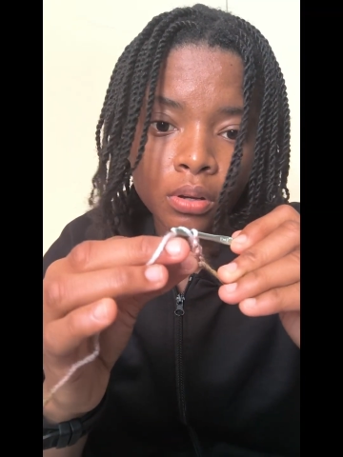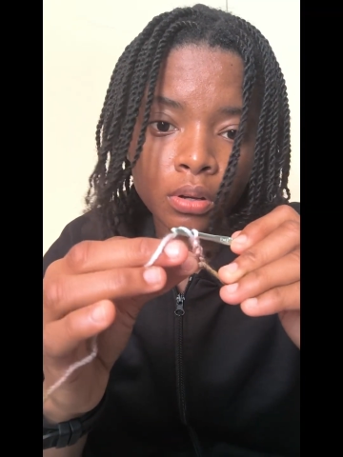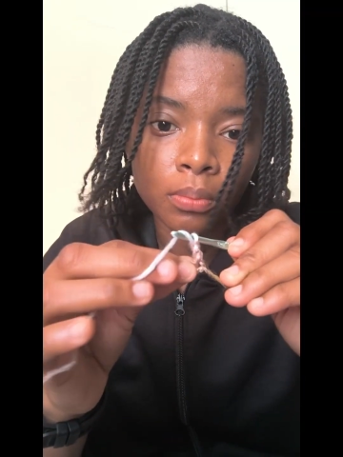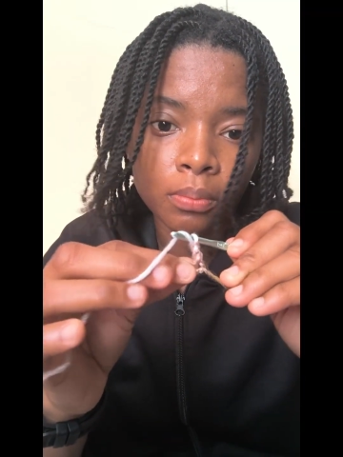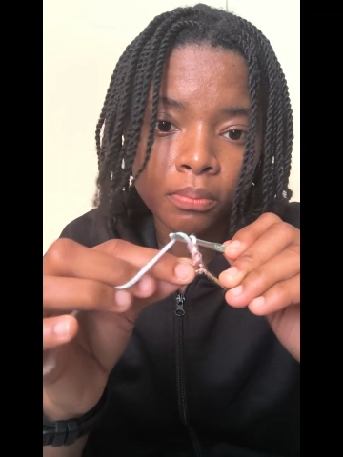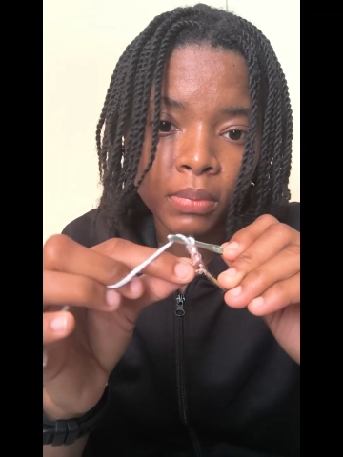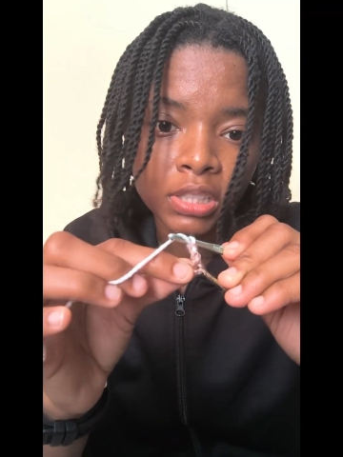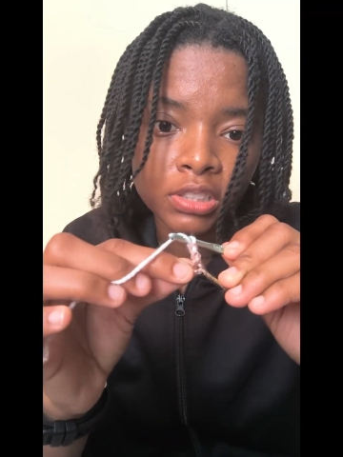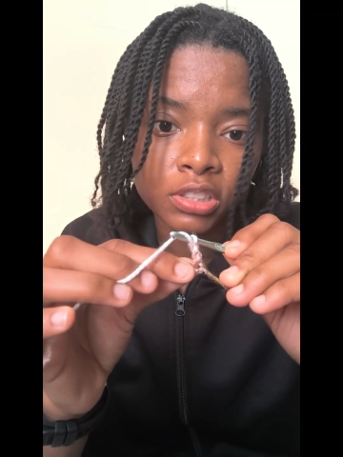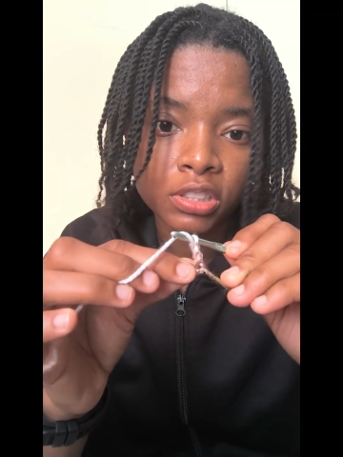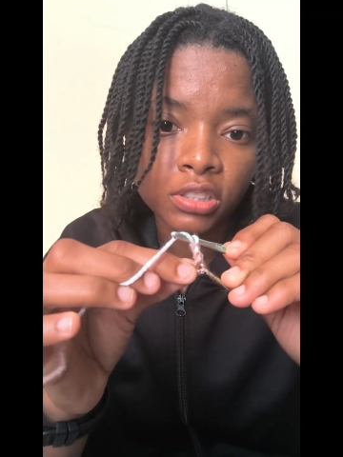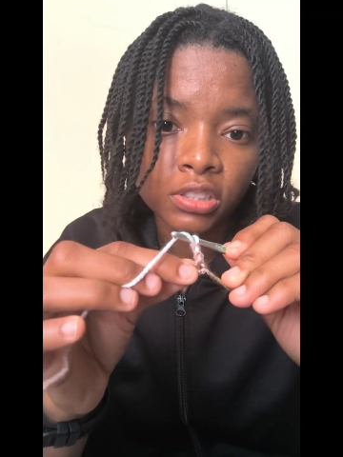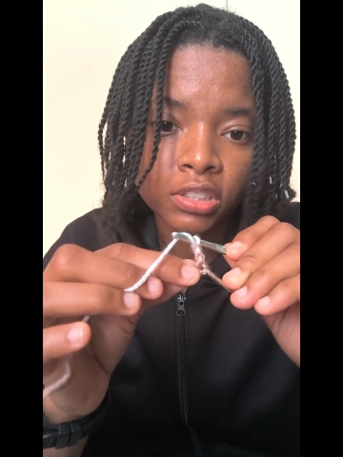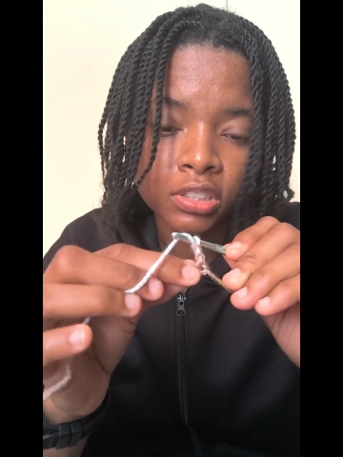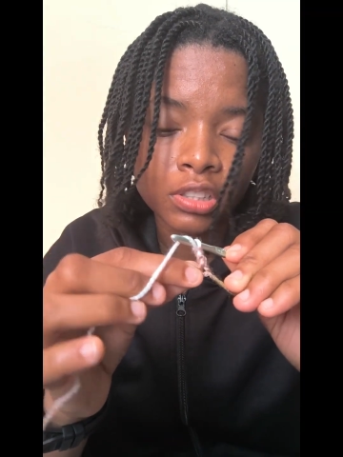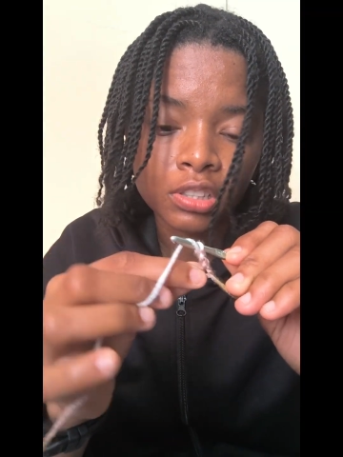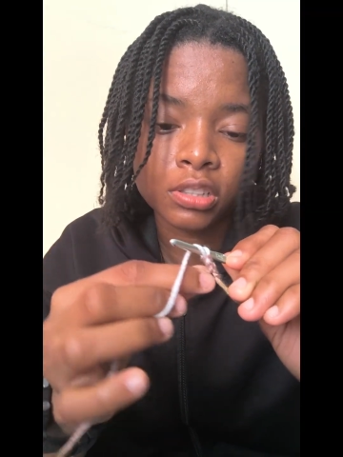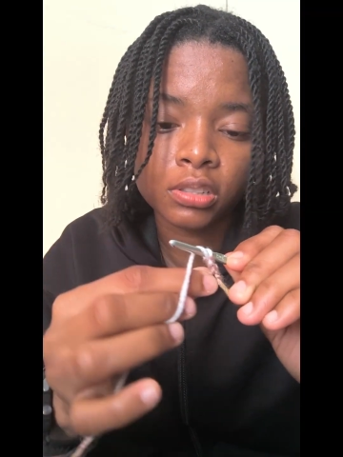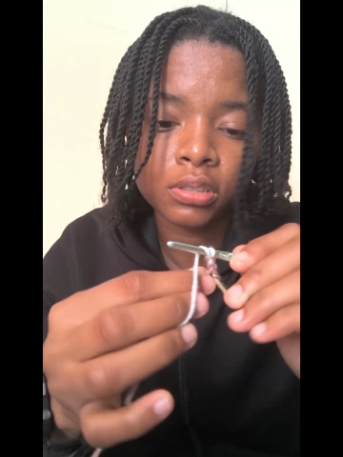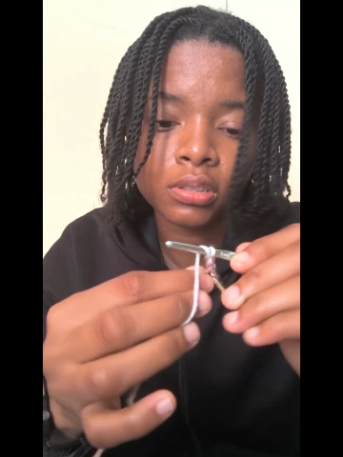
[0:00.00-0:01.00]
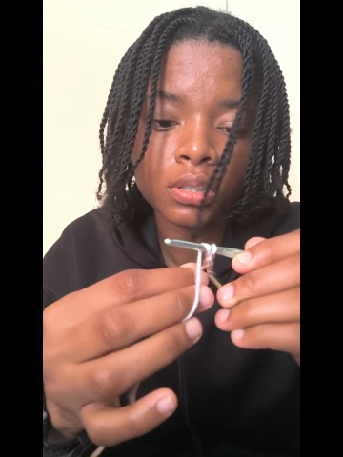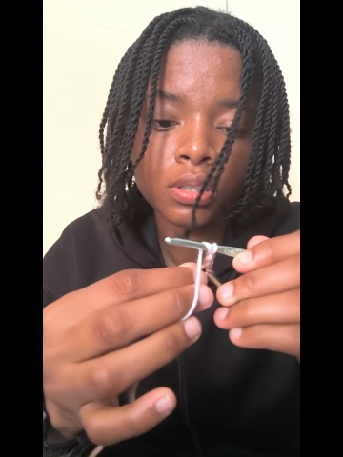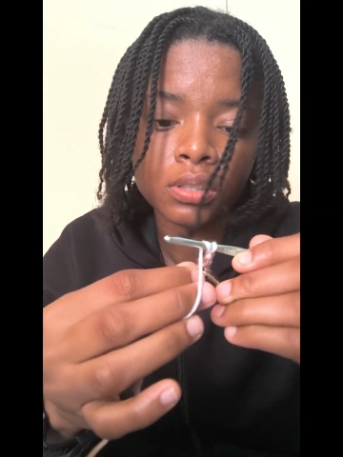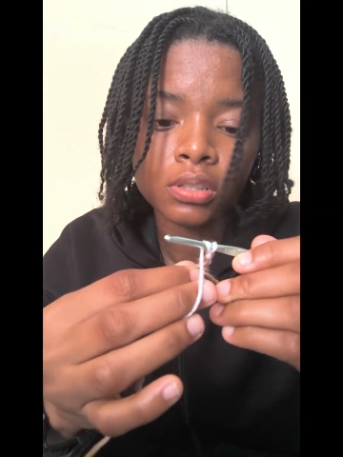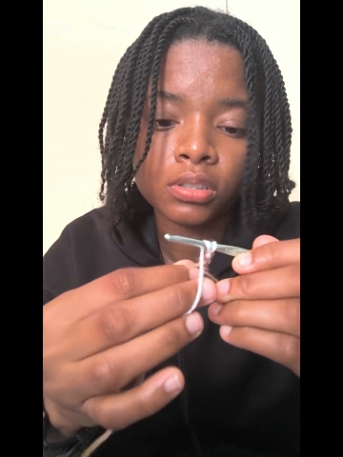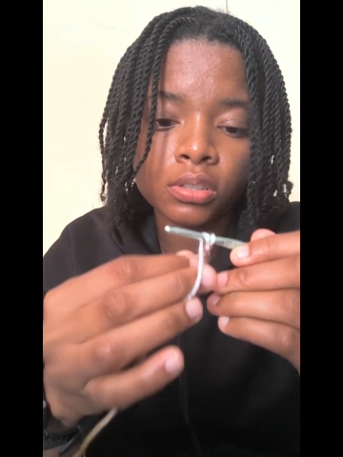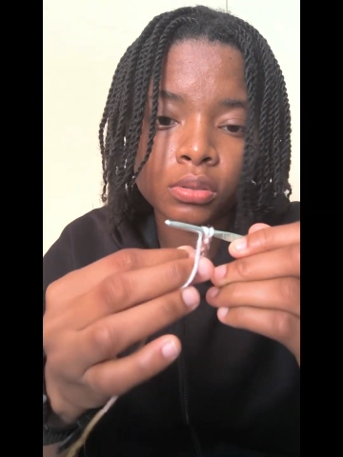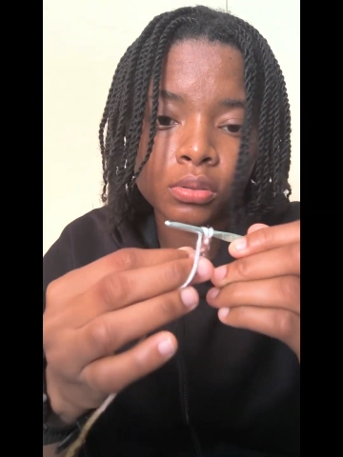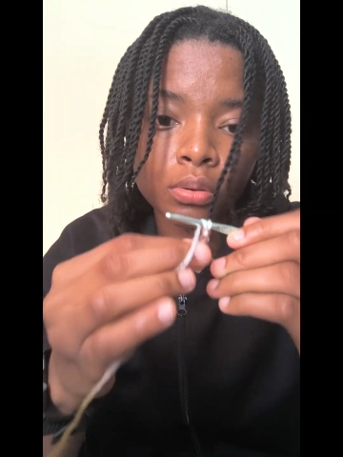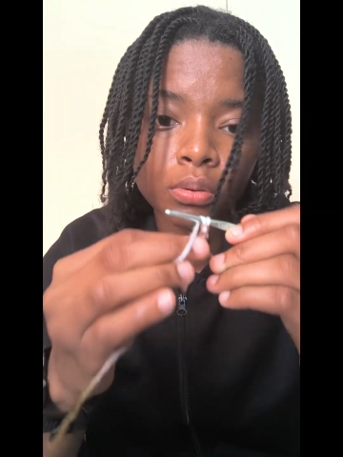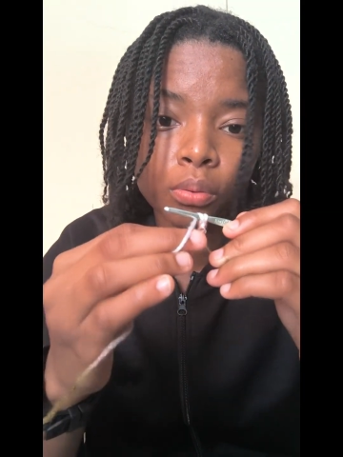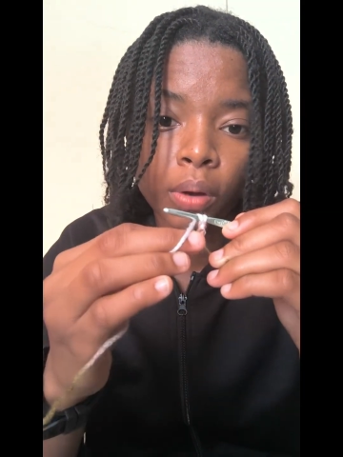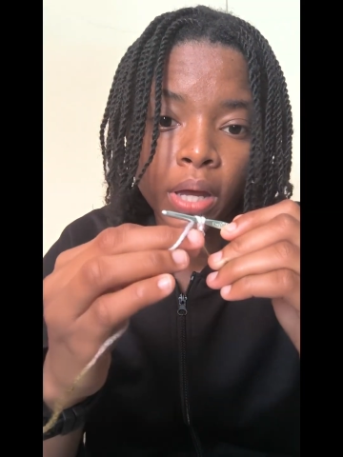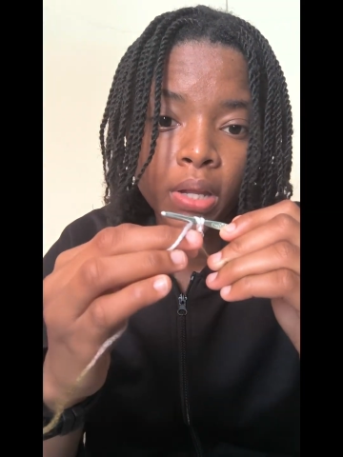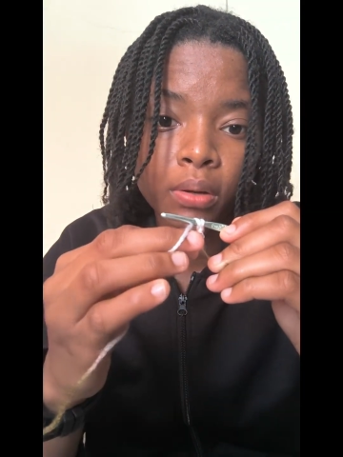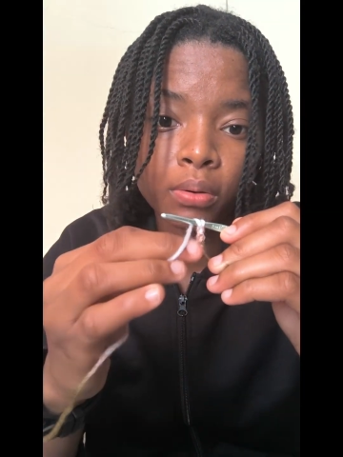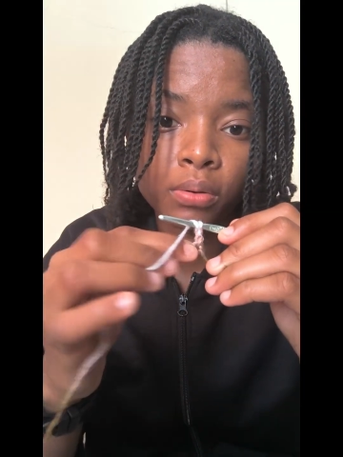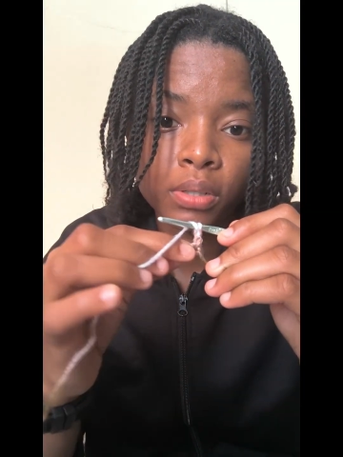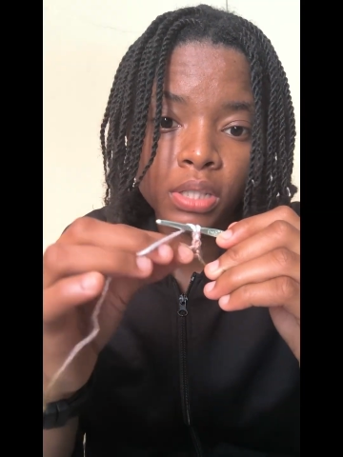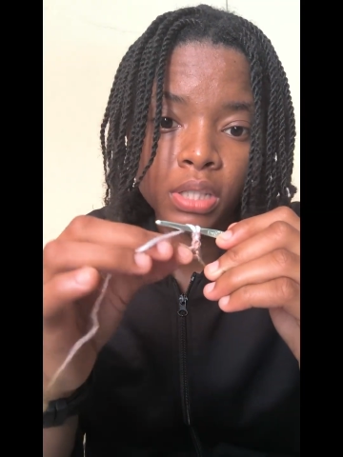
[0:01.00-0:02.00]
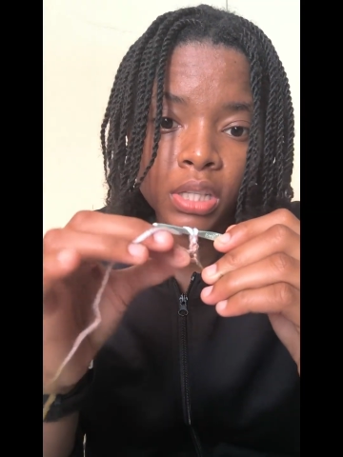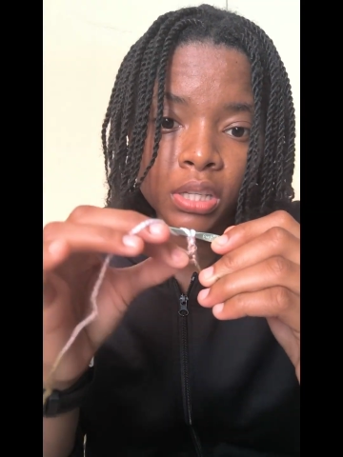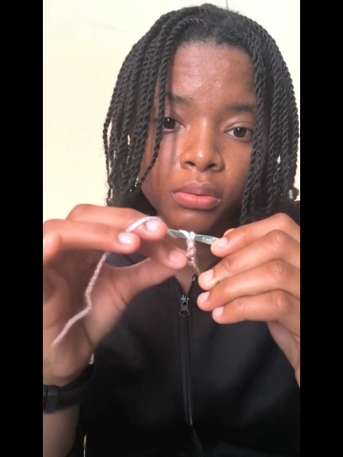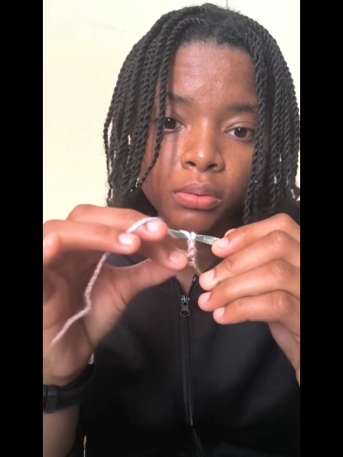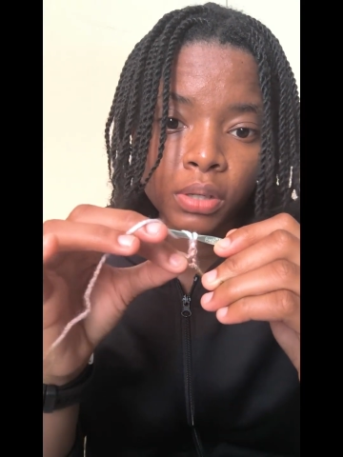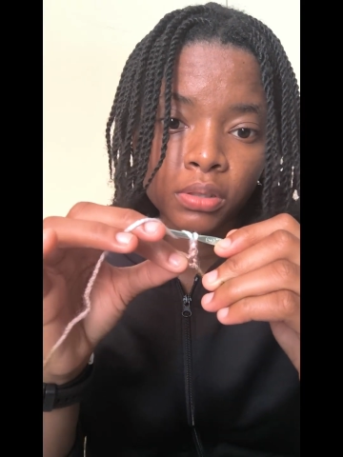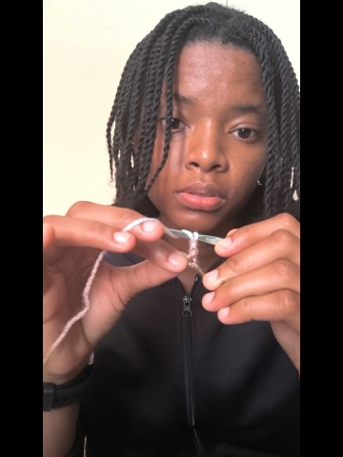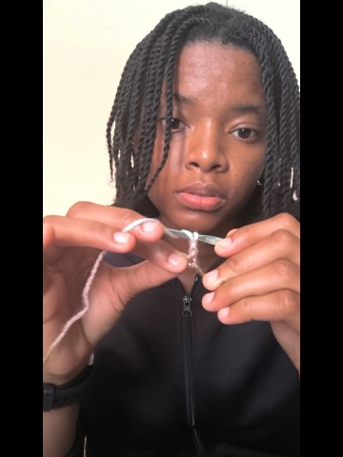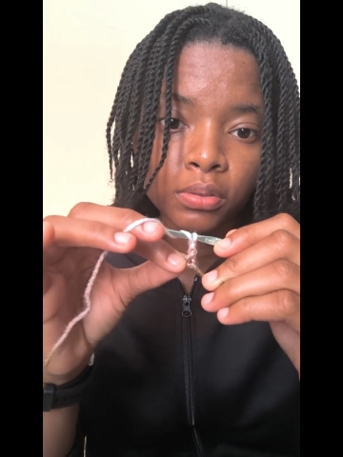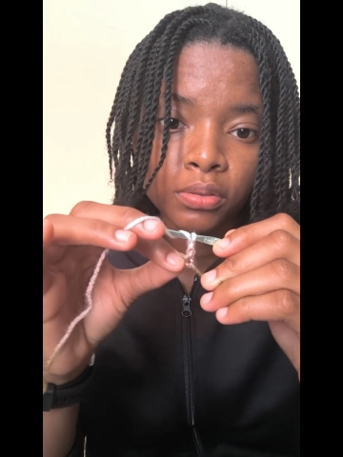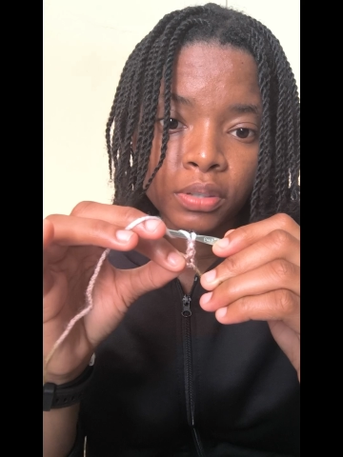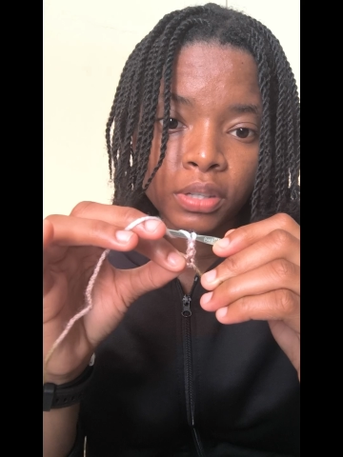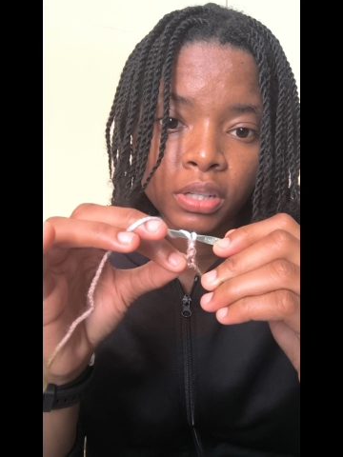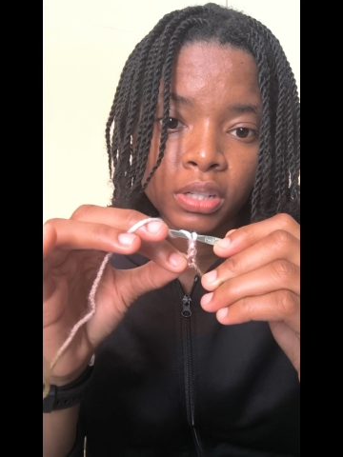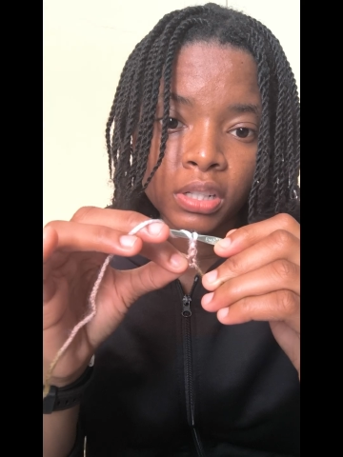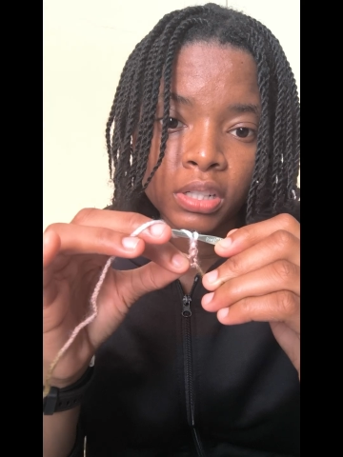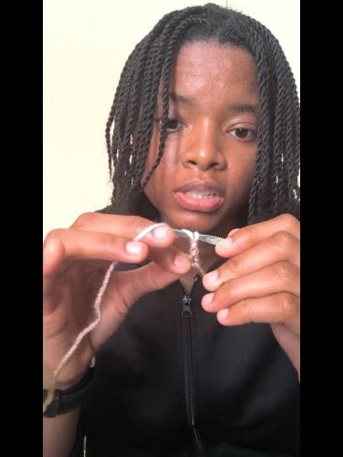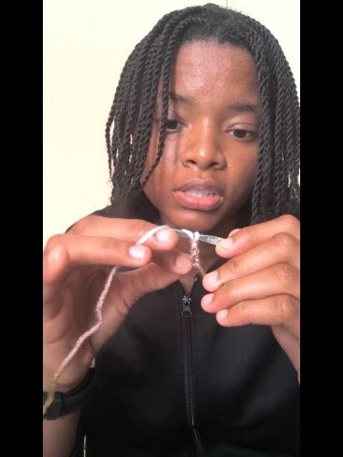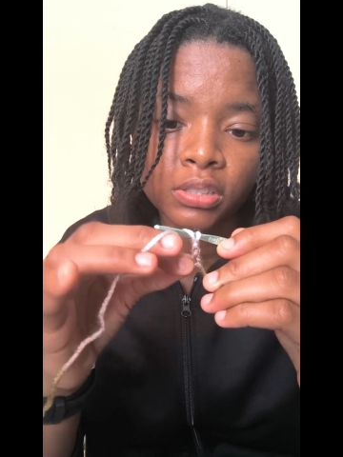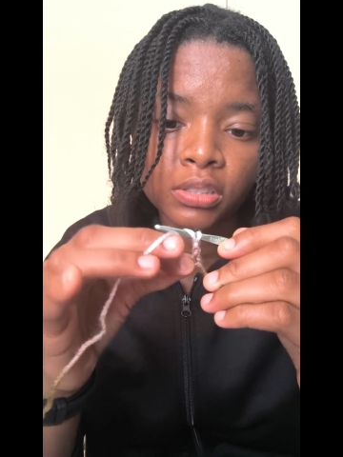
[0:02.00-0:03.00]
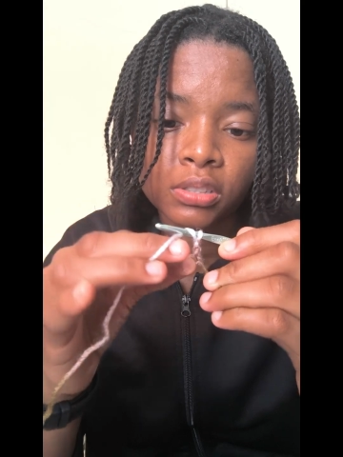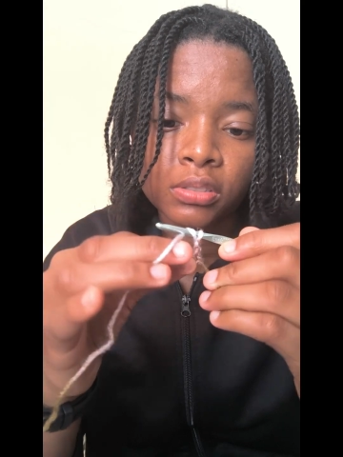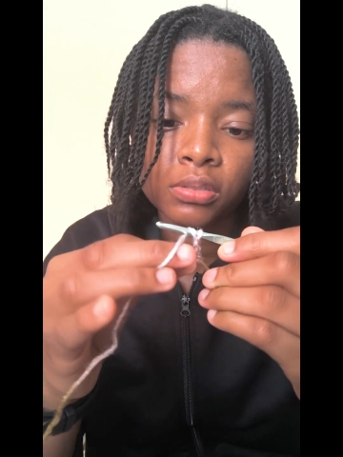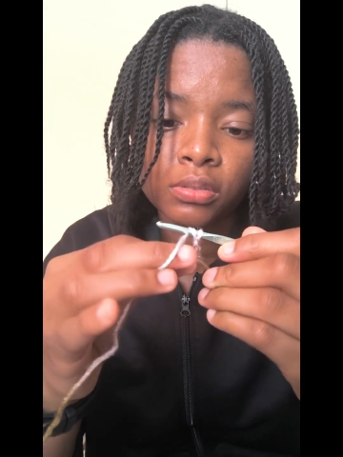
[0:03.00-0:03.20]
magic circle. So while holding it with 2 fingers,